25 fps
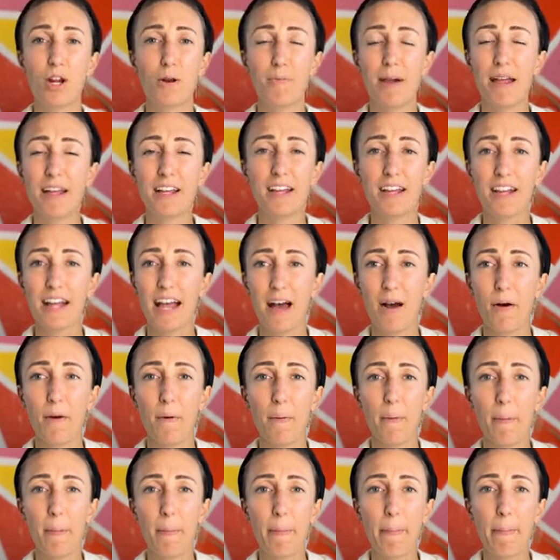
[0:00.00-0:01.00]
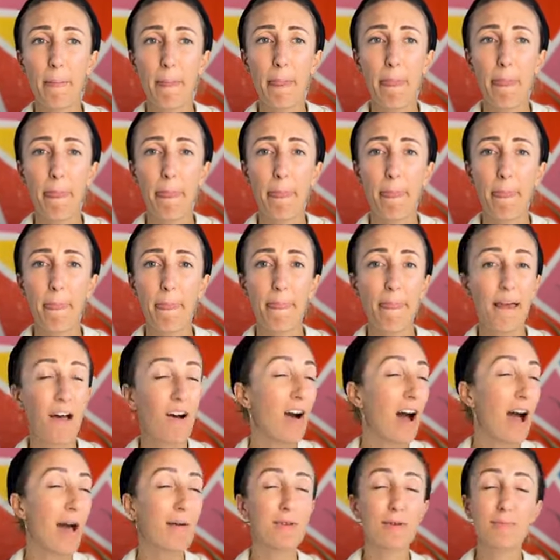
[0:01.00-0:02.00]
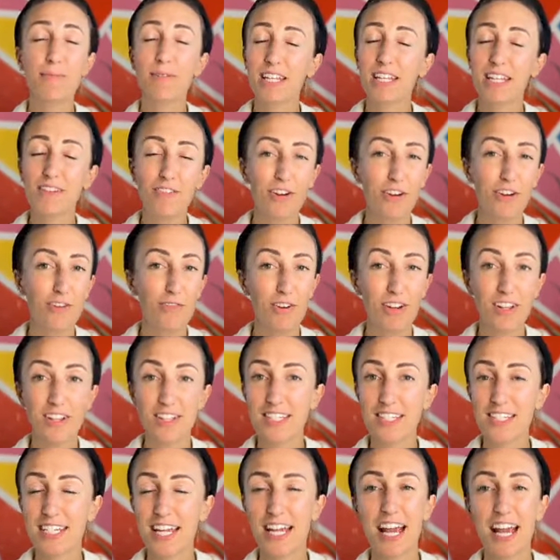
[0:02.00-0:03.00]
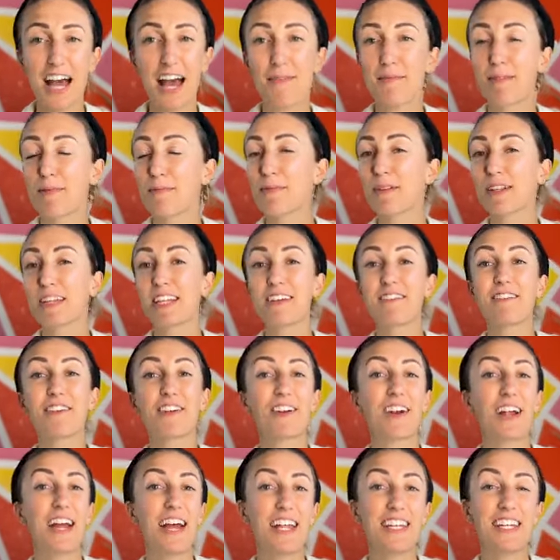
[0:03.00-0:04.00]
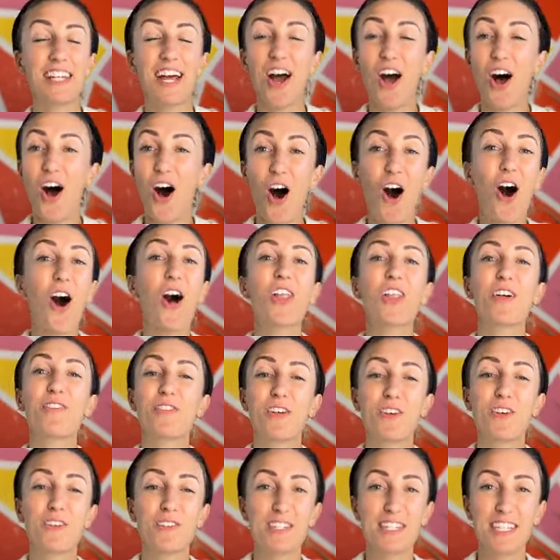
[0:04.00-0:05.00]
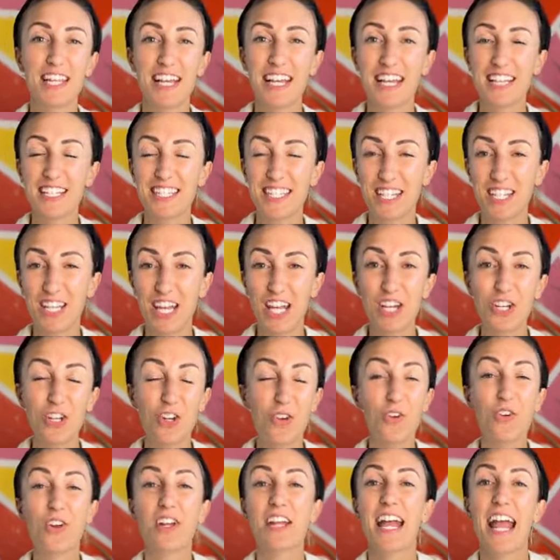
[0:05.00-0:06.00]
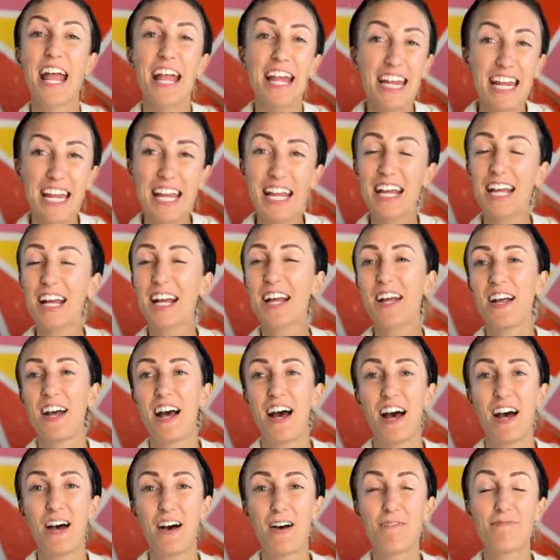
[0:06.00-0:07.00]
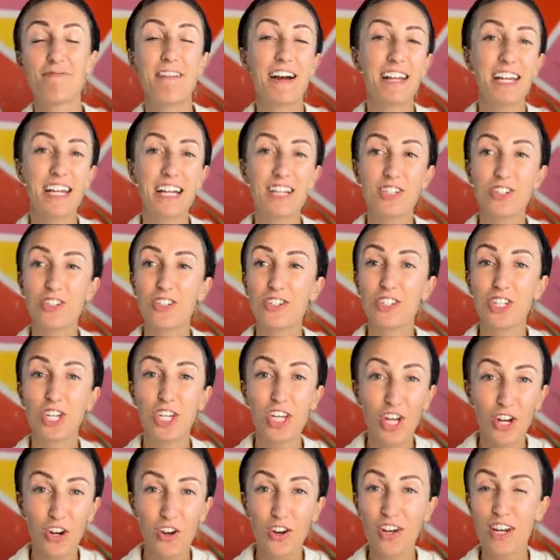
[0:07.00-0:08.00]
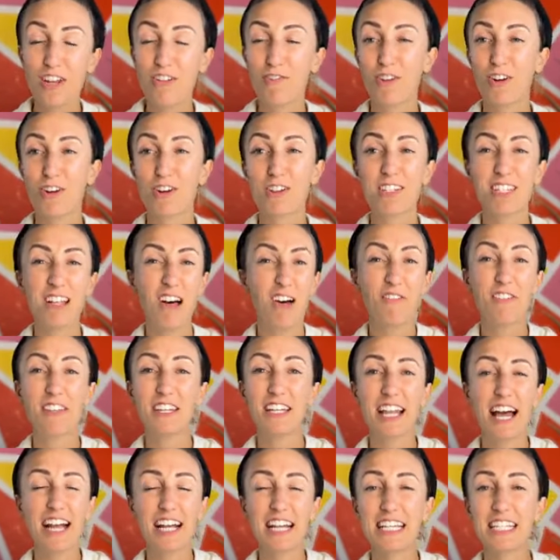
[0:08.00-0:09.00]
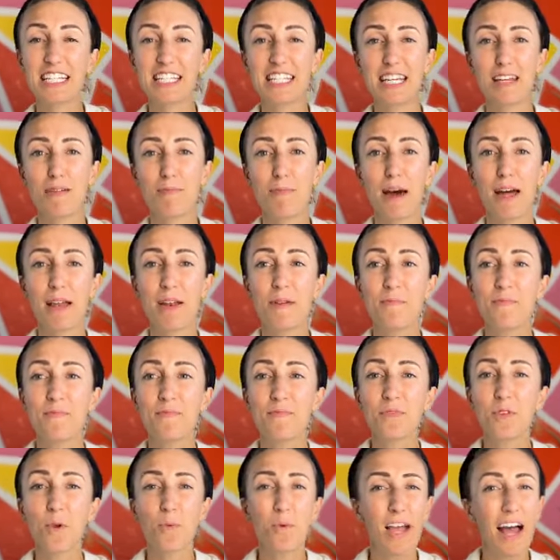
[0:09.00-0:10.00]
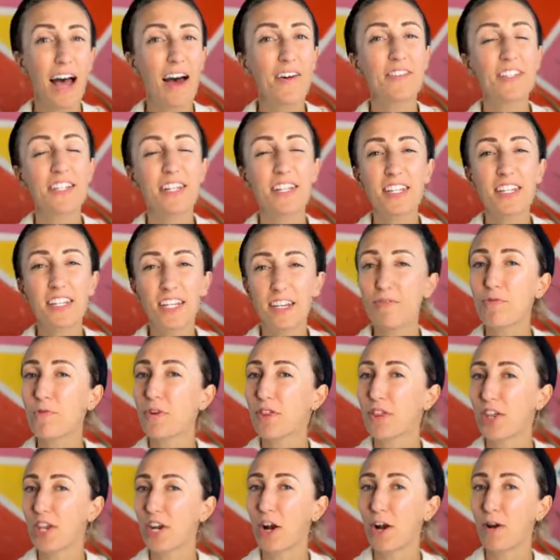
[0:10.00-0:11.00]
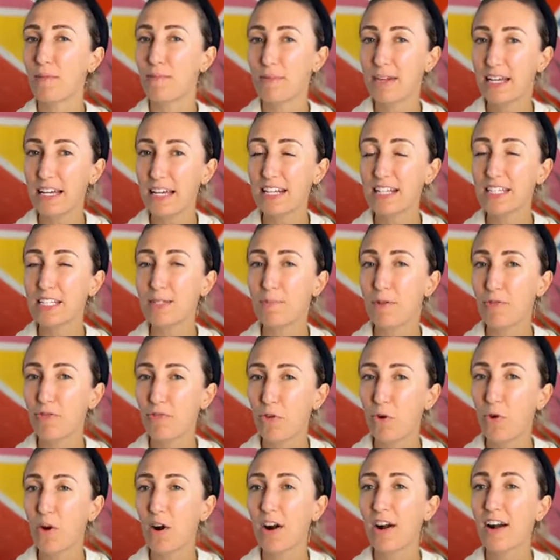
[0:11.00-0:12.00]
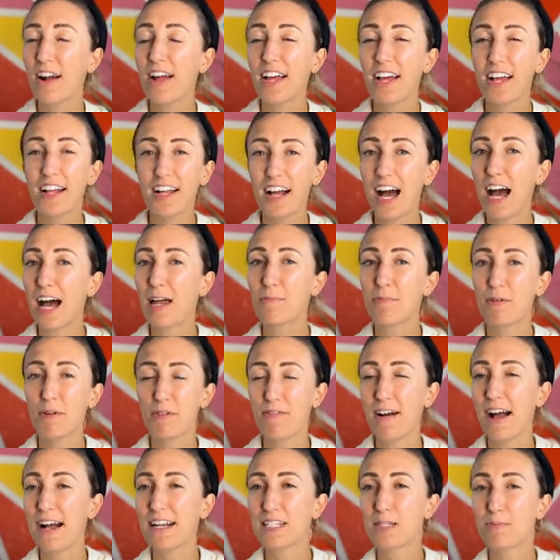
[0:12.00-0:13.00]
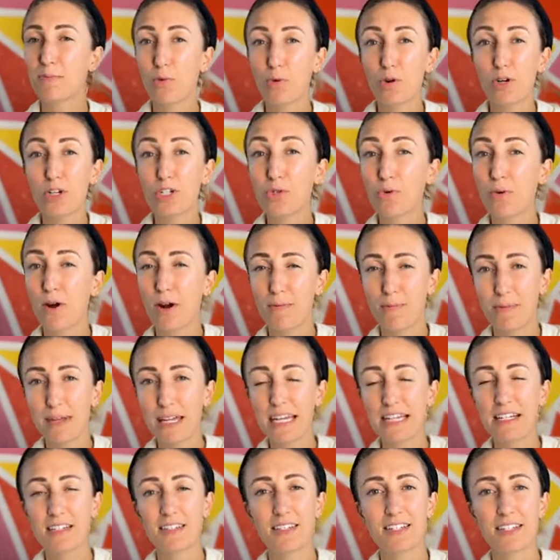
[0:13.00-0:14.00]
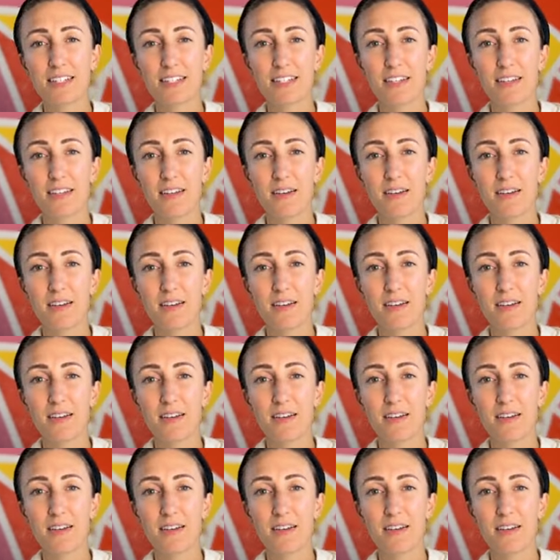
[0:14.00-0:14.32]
bank account. Now, I'm a believer in real estate. I'm a believer in all of those things and, and creating uh, financial security for yourself and legacy. But we have to live within our means before God provides more to our means.